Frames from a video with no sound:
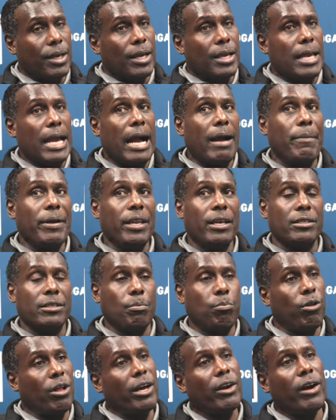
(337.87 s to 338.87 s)
Yeah, I mean, as
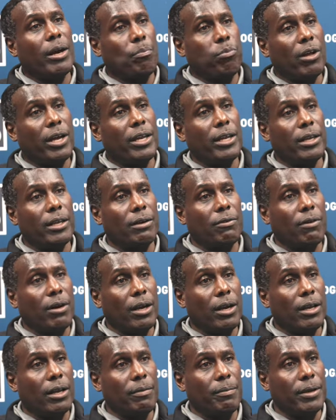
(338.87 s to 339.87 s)
a player, I played in it,
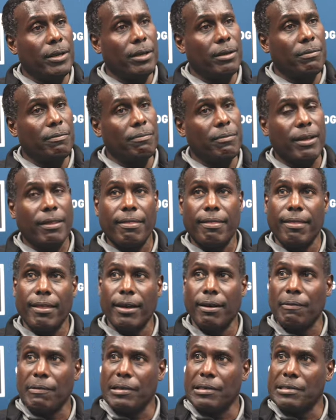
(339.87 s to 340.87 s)
right? I mean,
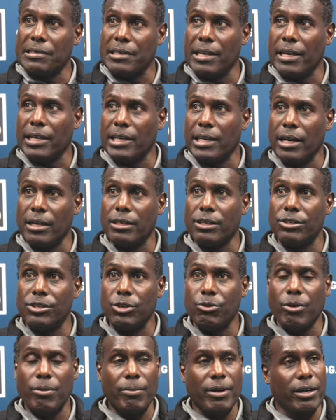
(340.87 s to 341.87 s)
I want to say in
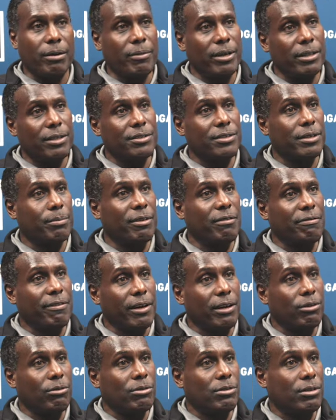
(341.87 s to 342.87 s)
92 we might have made the
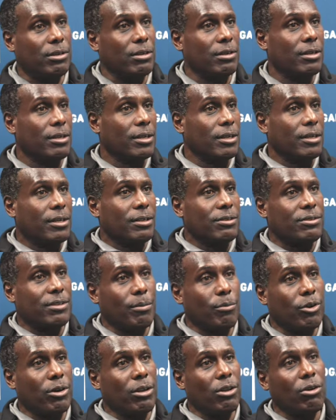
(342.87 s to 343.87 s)
semifinals or
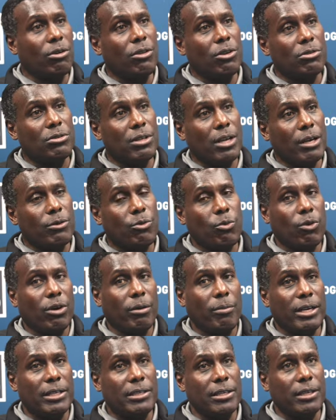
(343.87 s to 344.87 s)
somewhere along those lines with one
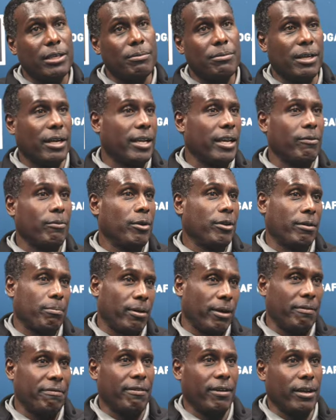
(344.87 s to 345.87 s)
of my teams. I can't remember. You can
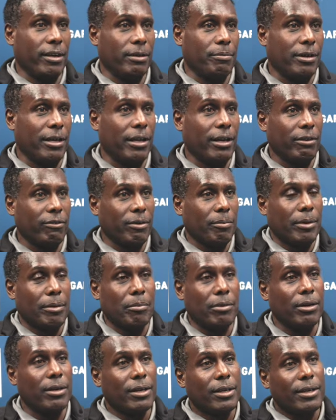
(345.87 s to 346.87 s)
probably find it, but I don't
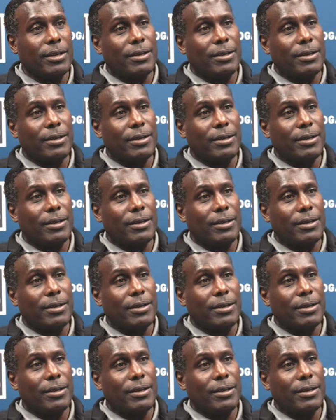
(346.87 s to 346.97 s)
remember.